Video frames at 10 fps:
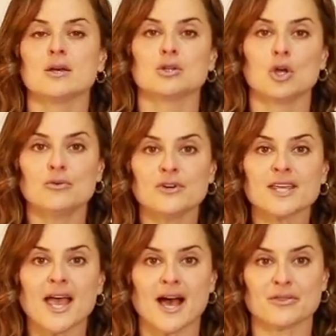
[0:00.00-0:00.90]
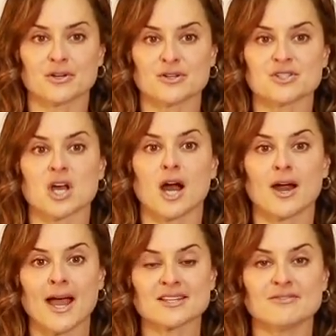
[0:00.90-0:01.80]
Lofric catheters are
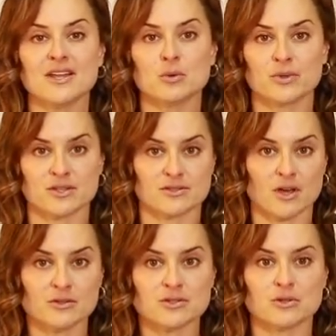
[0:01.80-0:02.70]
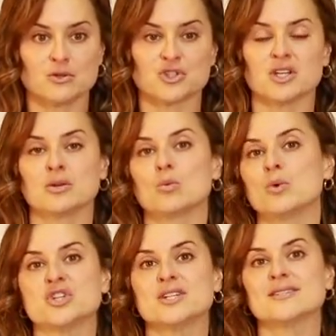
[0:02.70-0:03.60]
activated with a salt solution,
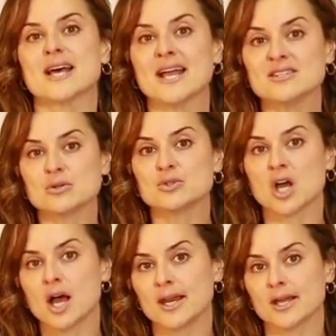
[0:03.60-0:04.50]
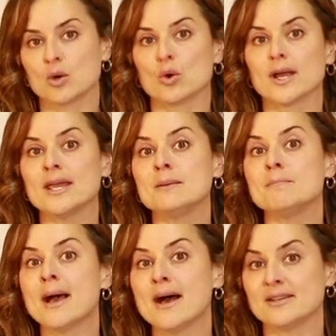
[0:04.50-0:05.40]
which is isotonic or in
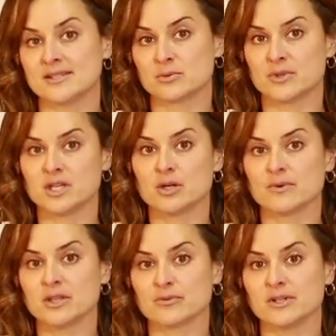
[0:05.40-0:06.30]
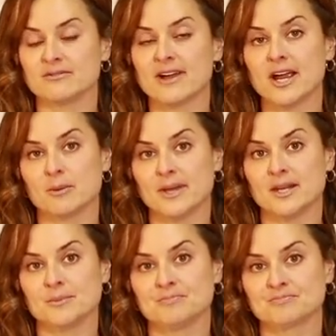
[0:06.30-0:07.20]
balance with the urethral
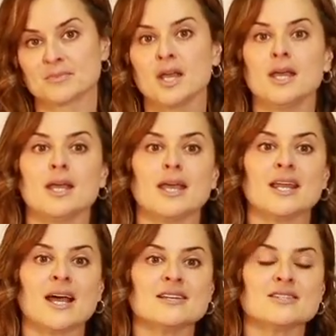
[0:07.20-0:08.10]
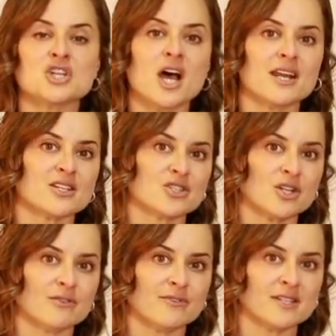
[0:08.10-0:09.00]
environment. An isotonic
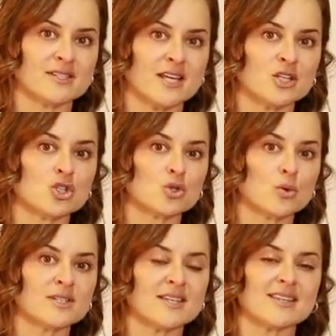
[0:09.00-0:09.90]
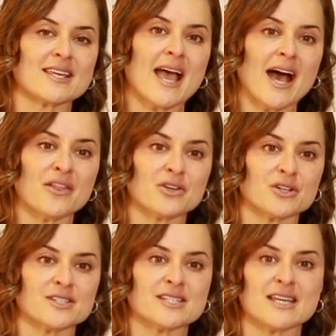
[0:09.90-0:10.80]
surface ensures that the catheter
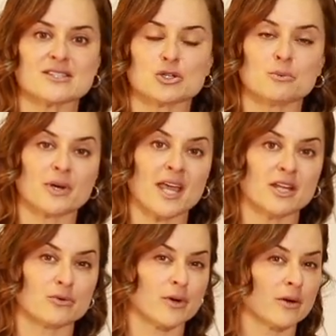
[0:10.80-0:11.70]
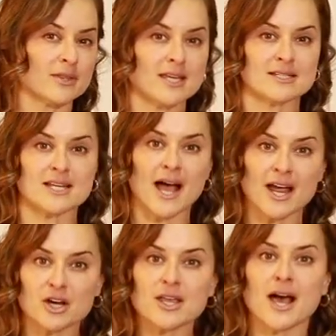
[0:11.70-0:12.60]
stays lubricated throughout the
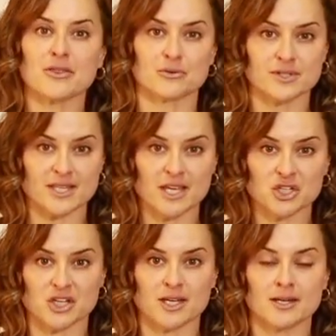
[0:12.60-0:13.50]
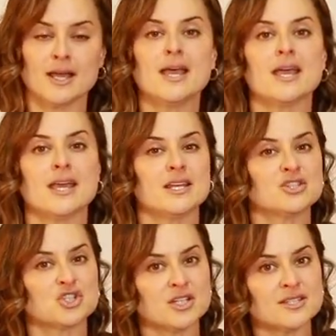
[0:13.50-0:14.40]
entire catheterization and is
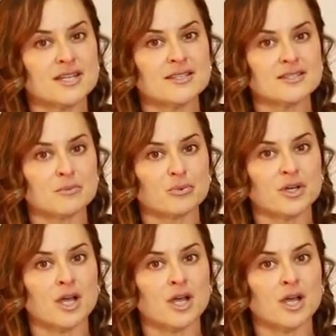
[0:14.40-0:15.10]
just as slippery